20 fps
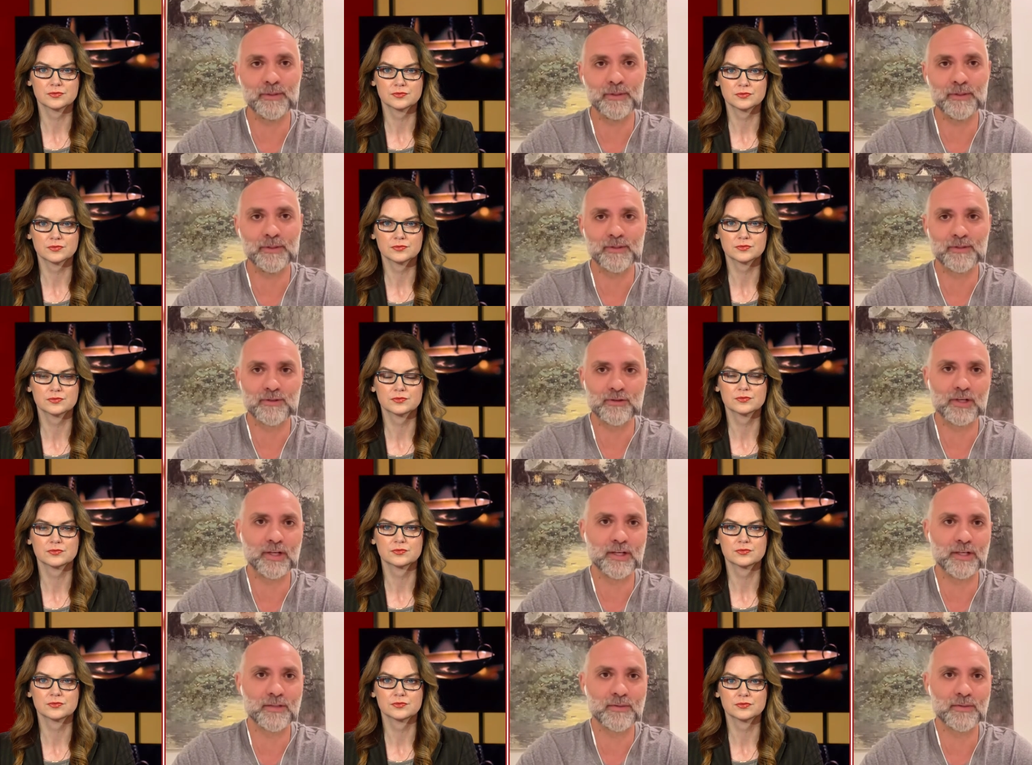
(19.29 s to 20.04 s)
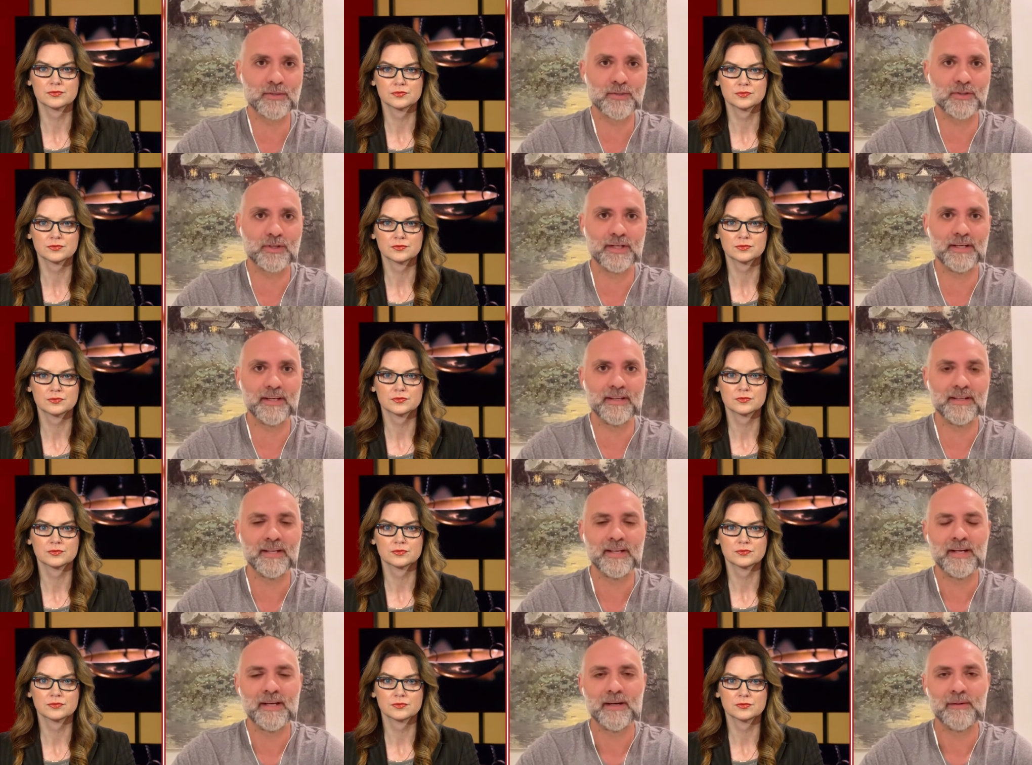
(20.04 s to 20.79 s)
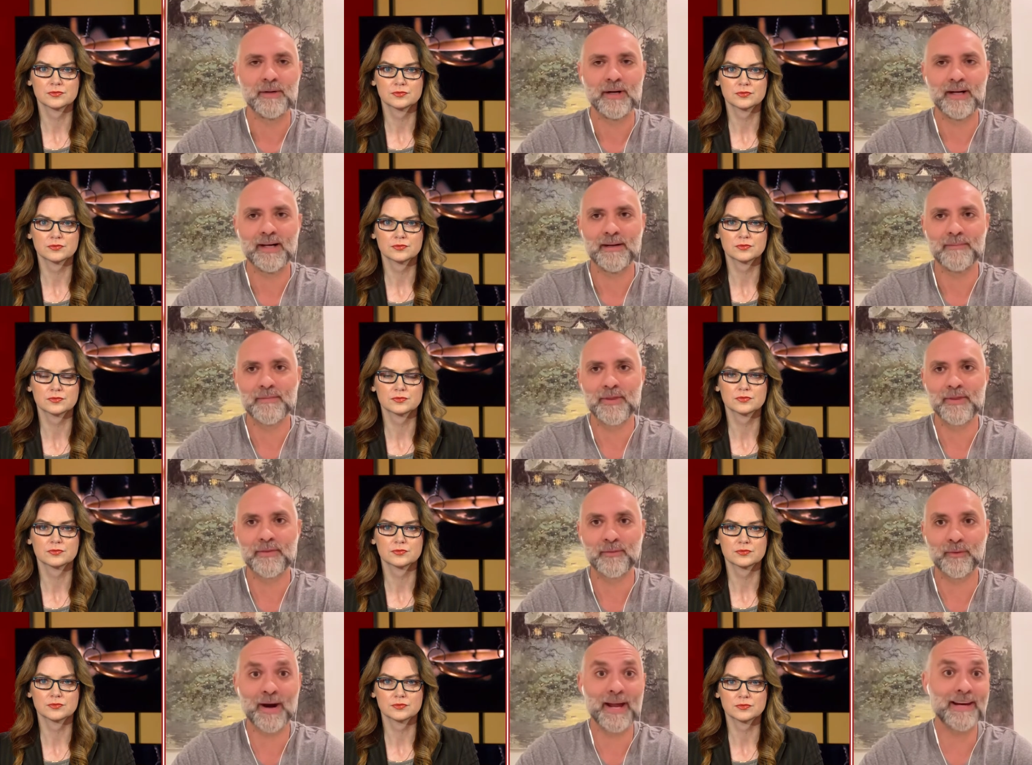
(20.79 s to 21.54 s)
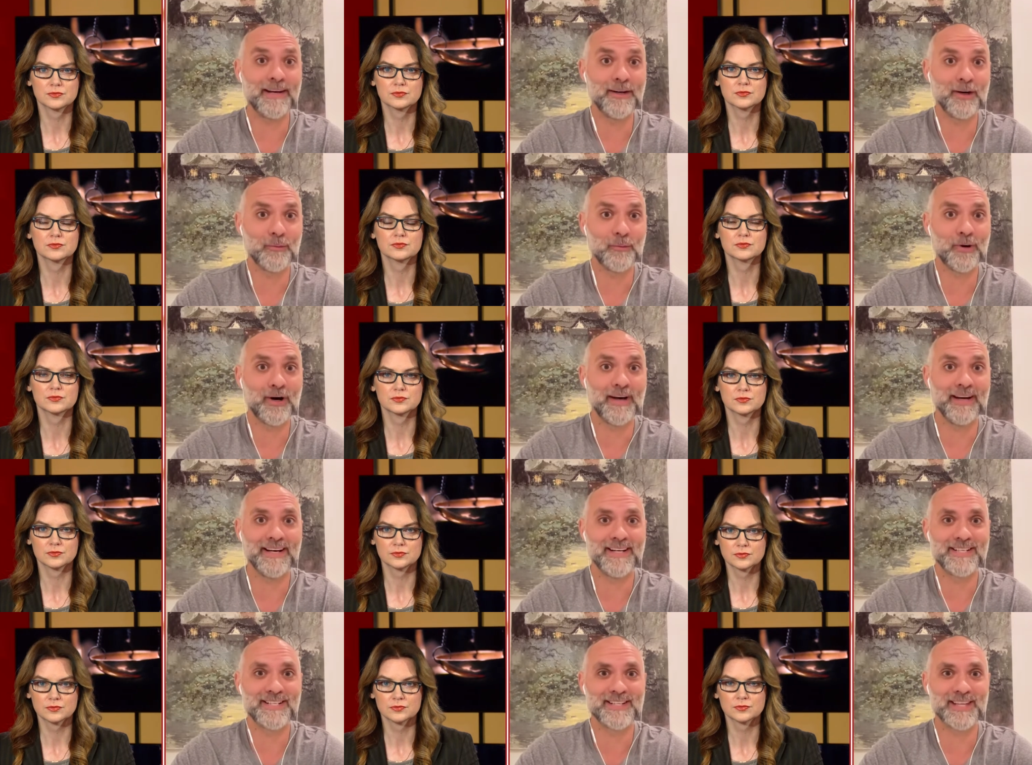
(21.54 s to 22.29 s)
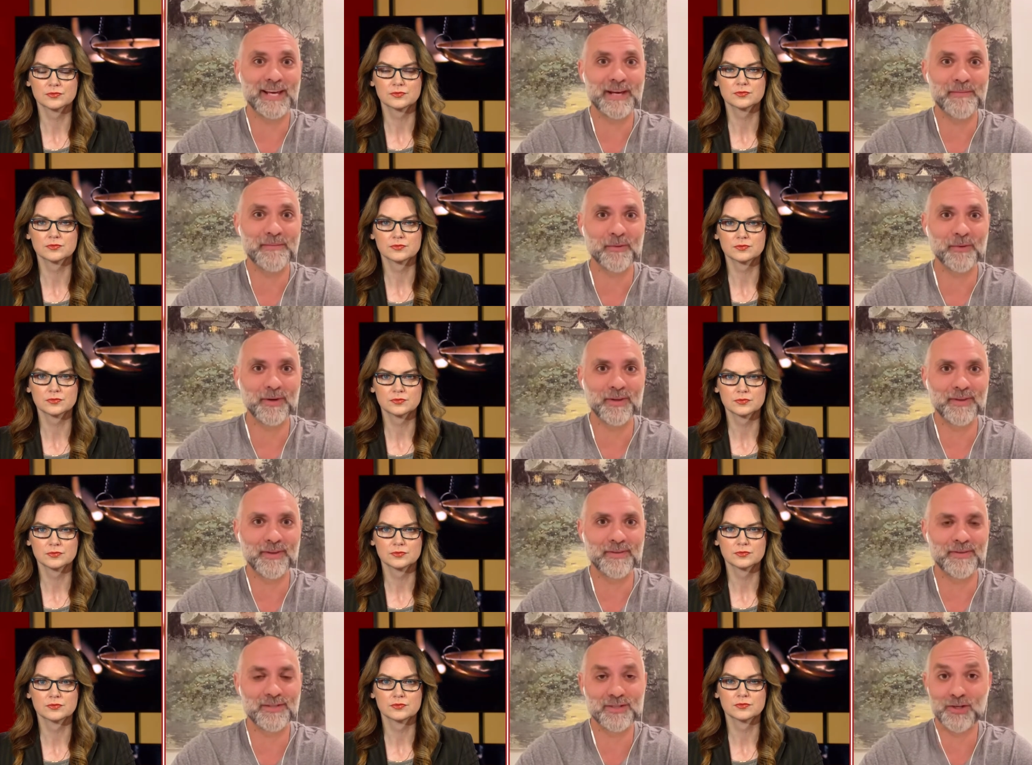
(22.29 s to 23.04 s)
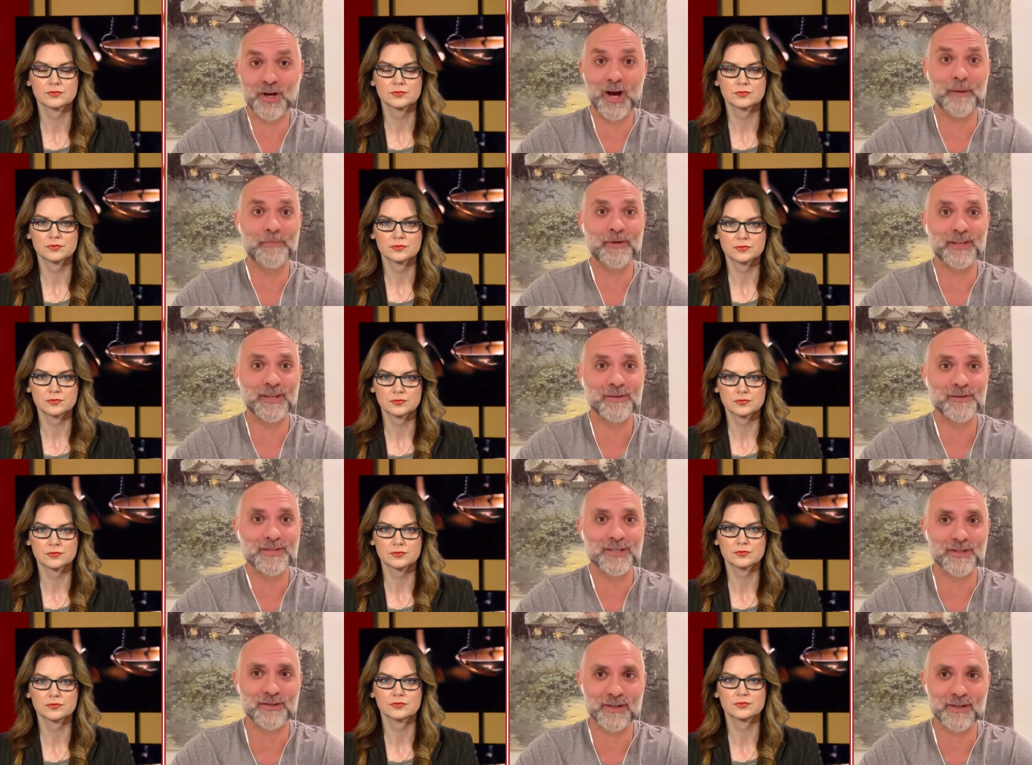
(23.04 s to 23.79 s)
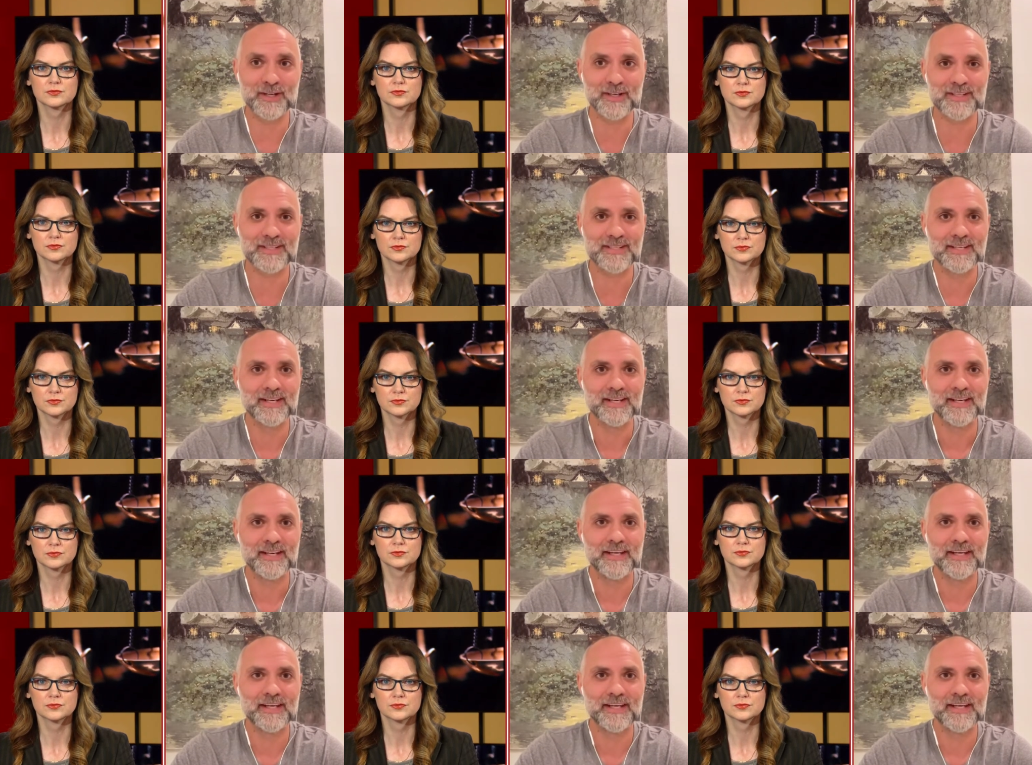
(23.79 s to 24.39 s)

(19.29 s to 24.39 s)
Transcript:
Speaker 1: who use drugs, with trying to um, threaten or punish them with stopping using drugs.